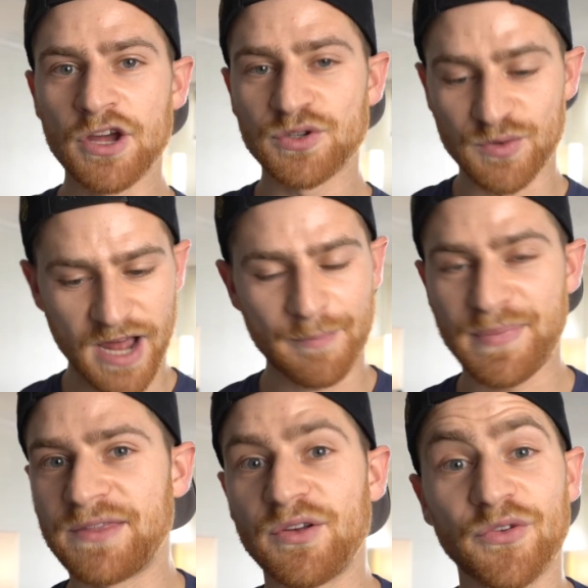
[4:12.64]
Do not
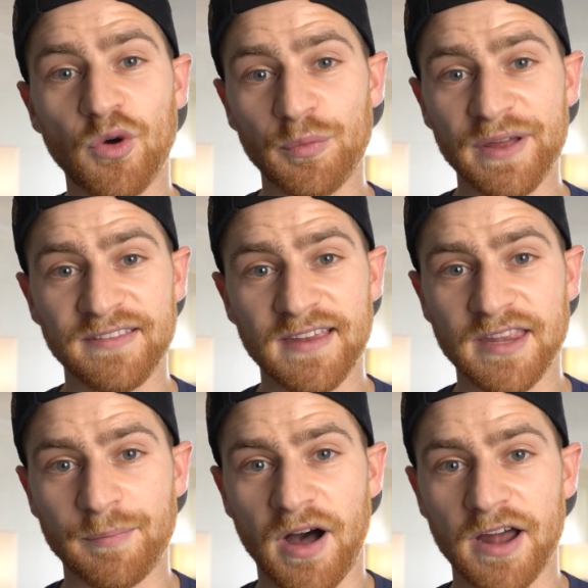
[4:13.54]
bend those gold pins at
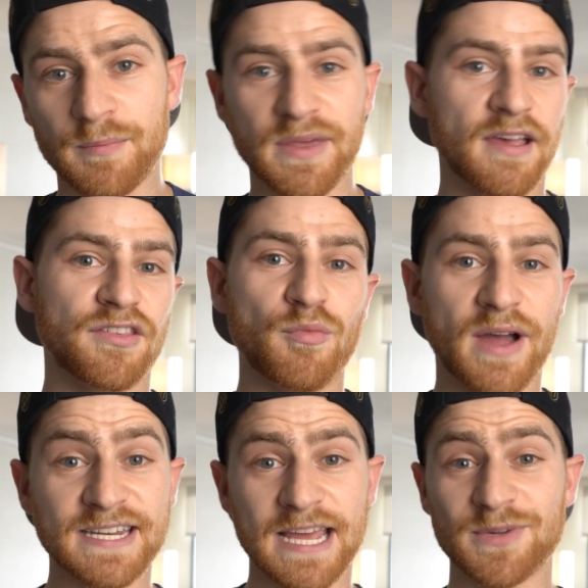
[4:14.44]
the bottom because you
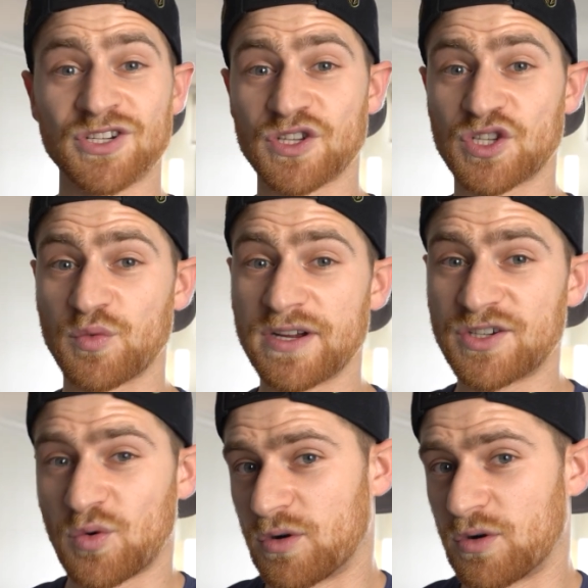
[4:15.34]
might damage the switch,